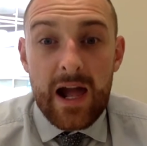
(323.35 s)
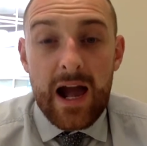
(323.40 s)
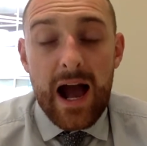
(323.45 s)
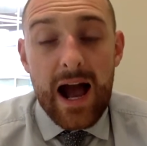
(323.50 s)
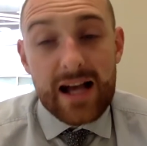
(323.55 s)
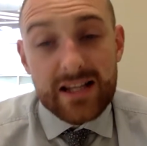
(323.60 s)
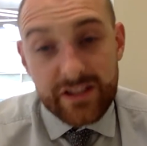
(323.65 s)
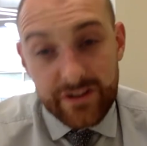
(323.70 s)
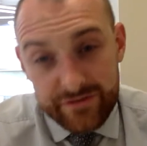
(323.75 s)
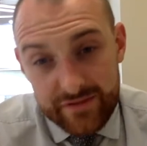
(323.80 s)

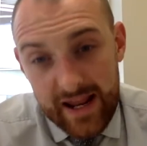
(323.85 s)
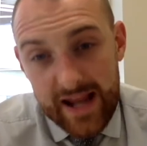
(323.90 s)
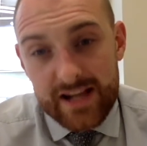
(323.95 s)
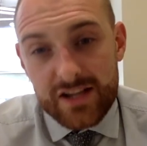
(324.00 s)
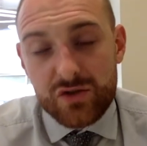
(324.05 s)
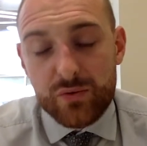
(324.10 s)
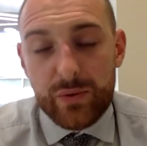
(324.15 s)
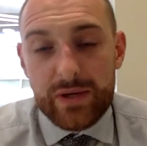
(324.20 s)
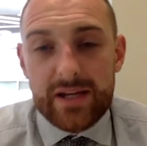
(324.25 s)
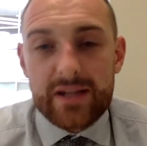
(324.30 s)
As of
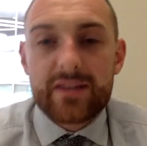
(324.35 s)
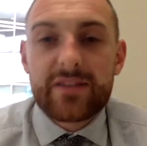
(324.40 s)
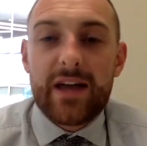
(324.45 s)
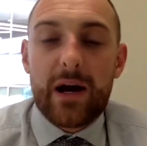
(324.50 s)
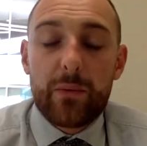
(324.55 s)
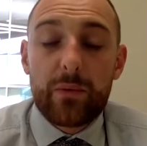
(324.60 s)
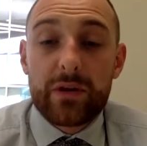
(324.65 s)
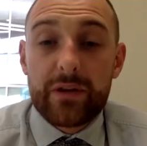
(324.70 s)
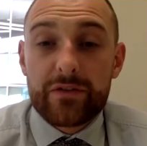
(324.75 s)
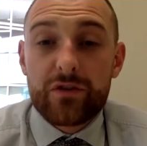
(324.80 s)
next week,
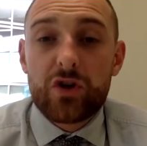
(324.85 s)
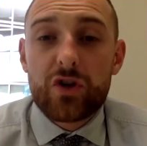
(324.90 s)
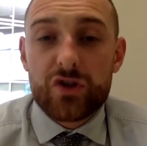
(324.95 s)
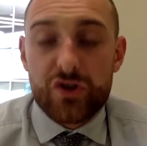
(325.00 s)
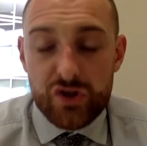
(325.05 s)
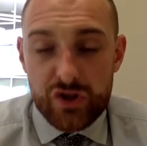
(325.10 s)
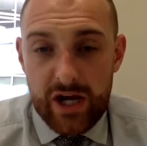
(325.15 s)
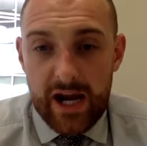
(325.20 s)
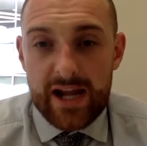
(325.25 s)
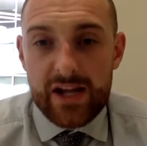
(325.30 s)
that will of course
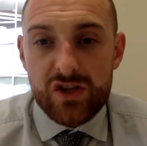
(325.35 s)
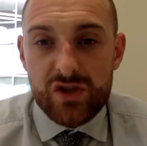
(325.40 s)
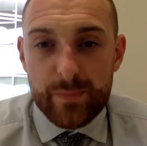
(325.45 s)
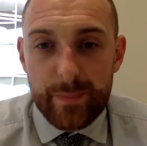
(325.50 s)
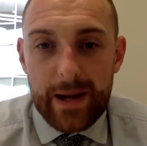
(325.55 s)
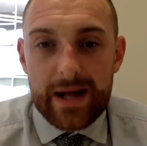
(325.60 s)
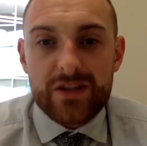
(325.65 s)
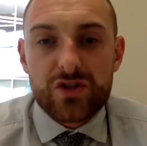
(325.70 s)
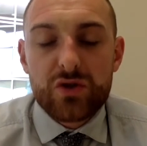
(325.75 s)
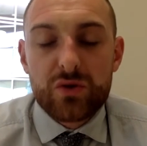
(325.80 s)
change
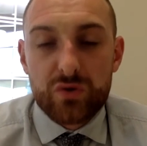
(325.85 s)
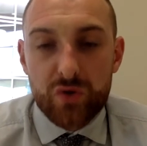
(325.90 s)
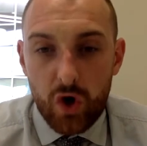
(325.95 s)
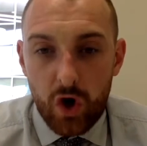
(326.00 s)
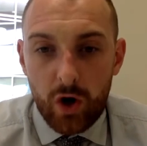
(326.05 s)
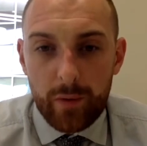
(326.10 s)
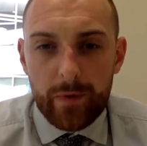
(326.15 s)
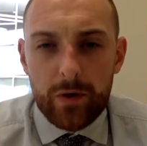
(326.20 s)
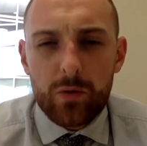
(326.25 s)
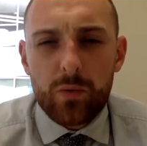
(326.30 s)
back to
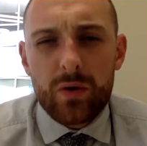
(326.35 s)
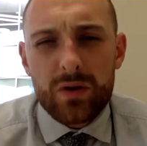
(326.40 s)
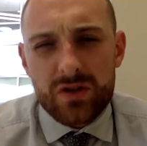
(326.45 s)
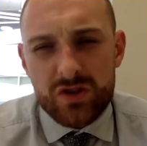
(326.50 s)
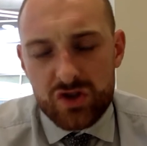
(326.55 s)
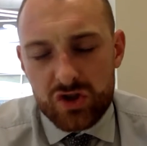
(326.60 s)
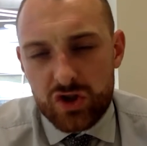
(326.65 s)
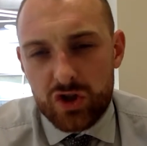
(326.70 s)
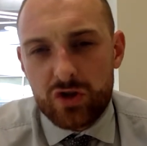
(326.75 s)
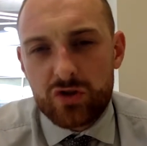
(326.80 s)
normal
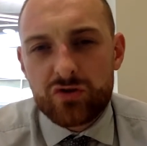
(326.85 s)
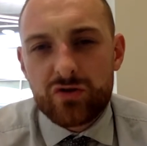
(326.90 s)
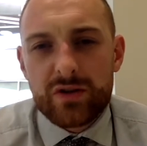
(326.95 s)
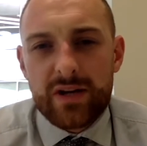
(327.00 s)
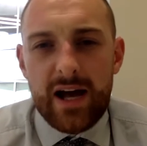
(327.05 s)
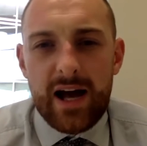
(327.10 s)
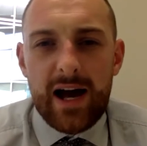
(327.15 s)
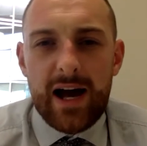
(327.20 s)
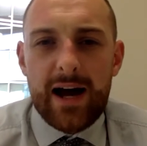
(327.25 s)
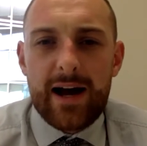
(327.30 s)
once children
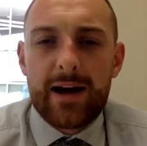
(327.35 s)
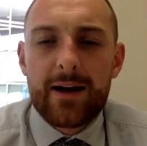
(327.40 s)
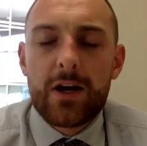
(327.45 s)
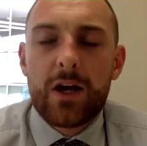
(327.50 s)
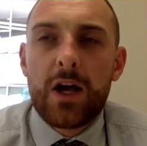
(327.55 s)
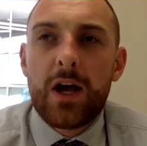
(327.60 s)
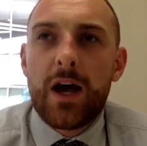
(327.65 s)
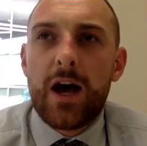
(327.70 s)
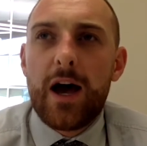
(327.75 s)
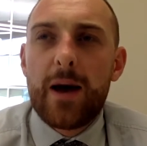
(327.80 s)
are
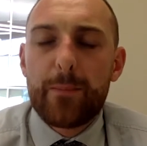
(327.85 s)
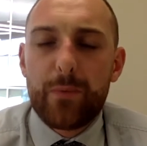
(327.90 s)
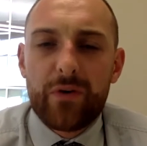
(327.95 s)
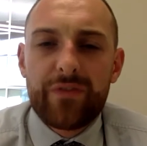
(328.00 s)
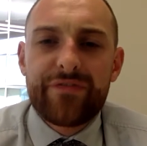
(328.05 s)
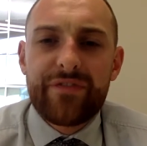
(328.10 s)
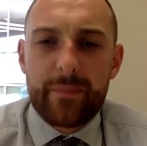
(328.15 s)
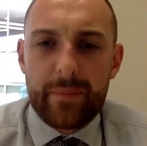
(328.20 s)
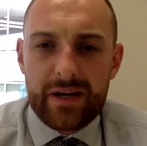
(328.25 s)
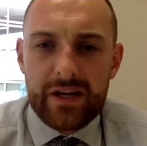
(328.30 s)
more
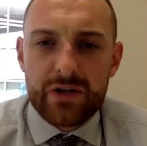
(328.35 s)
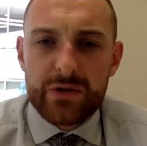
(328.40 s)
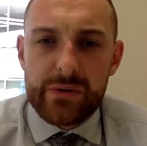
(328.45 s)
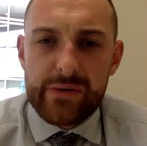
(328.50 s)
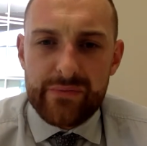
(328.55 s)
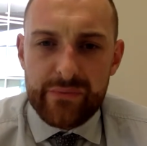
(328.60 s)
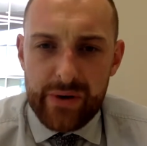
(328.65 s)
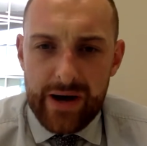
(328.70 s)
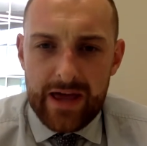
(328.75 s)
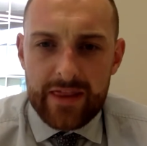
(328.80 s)
familiar
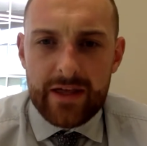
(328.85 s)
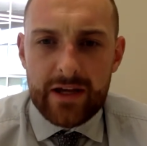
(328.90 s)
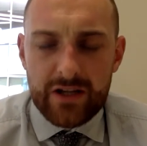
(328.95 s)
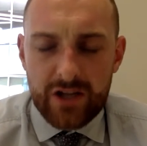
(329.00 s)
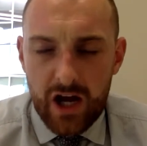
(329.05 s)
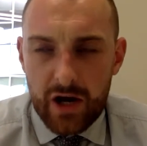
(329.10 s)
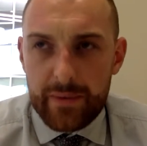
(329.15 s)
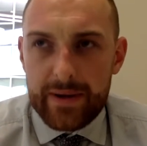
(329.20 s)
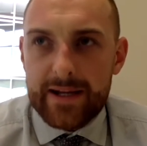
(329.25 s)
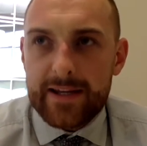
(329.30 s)
with where they're
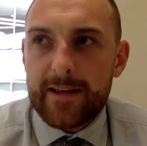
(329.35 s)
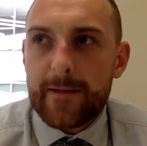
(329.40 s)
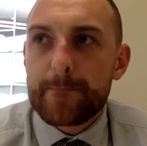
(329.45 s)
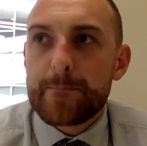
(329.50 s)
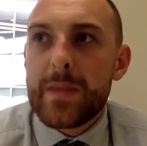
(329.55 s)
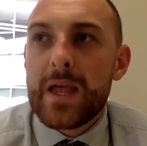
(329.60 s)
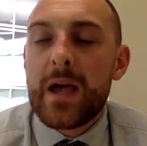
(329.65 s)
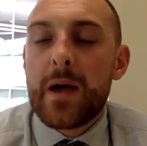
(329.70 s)
going.